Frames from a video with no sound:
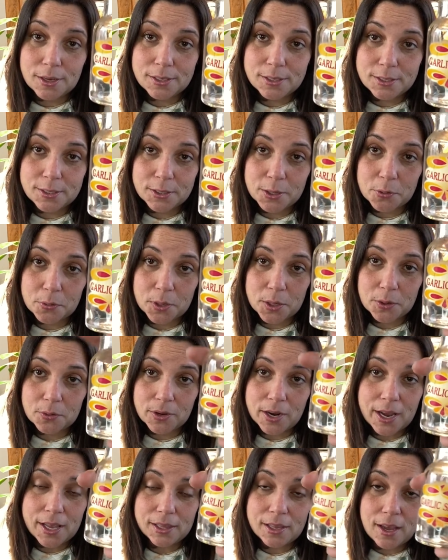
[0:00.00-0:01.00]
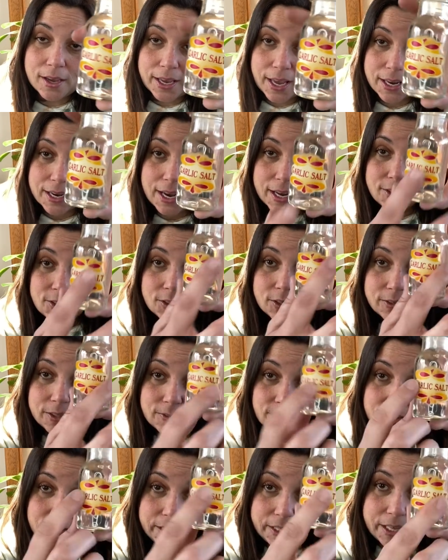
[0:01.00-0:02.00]
so cute. I just
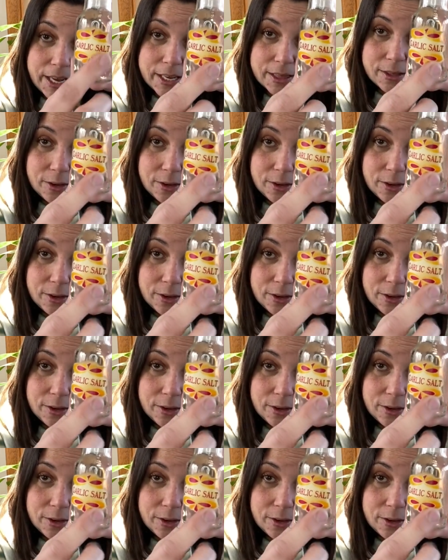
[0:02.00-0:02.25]
really like